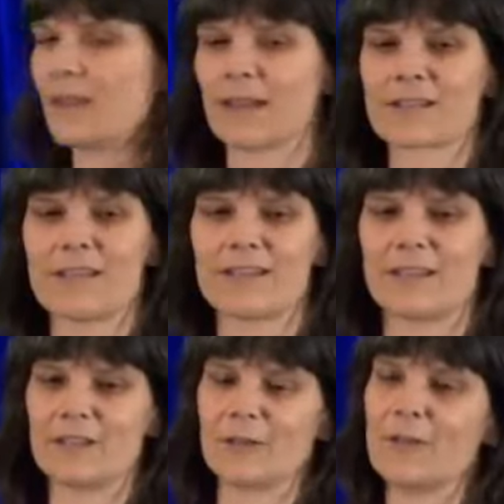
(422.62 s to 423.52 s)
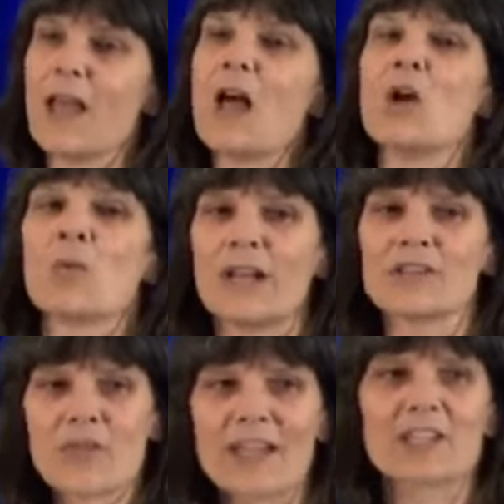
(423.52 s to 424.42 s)
Next slide, thank you. Right,
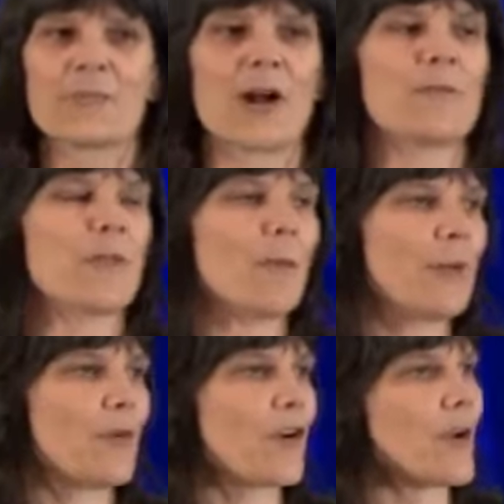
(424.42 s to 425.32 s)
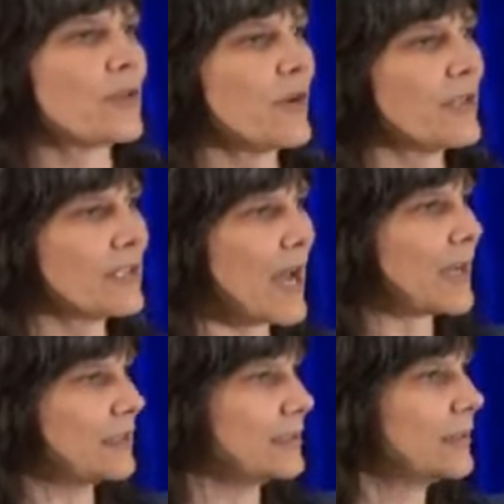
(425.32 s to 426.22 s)
so that's the problem that my program is going to
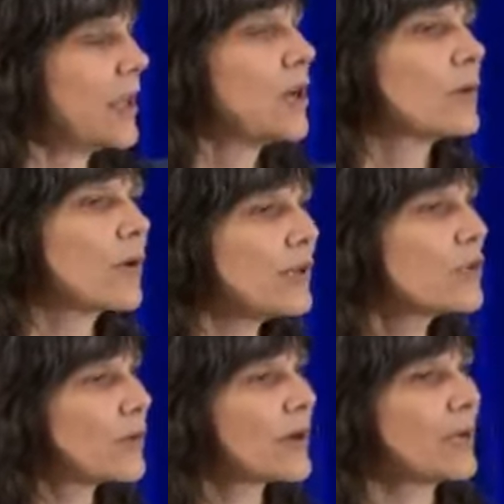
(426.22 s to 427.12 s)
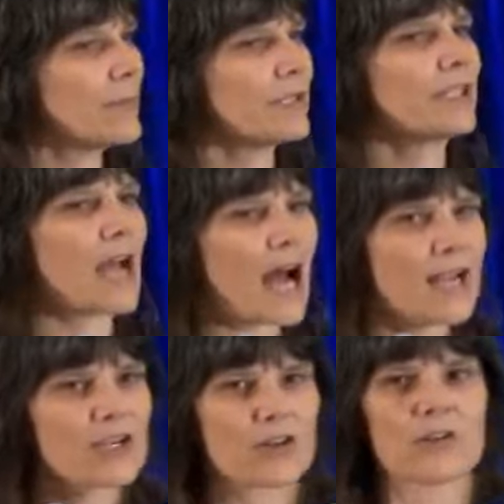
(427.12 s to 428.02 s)
tackle. We're going to work on building high
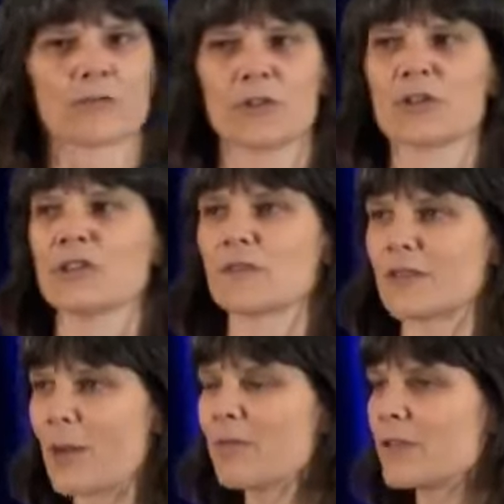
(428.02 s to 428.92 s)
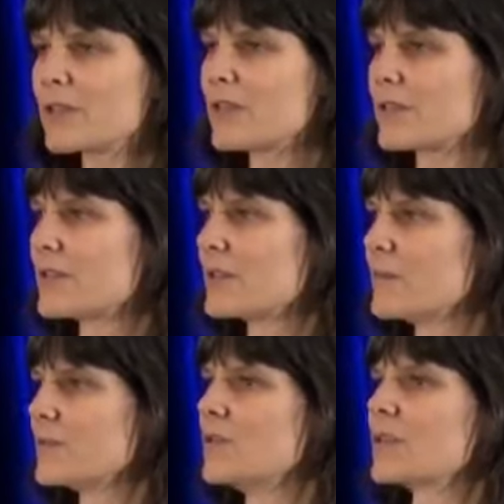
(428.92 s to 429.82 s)
assurance versions of cyber-physical
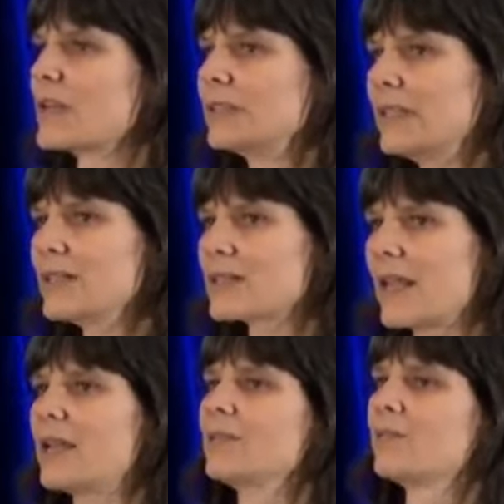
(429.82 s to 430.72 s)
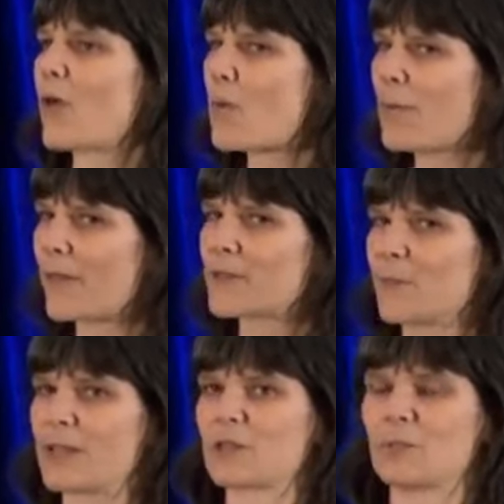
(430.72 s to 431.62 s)
systems using a clean slate, formal
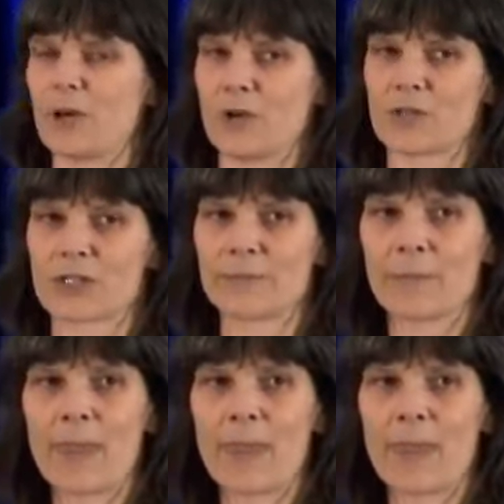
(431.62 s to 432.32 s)
methods-based approach.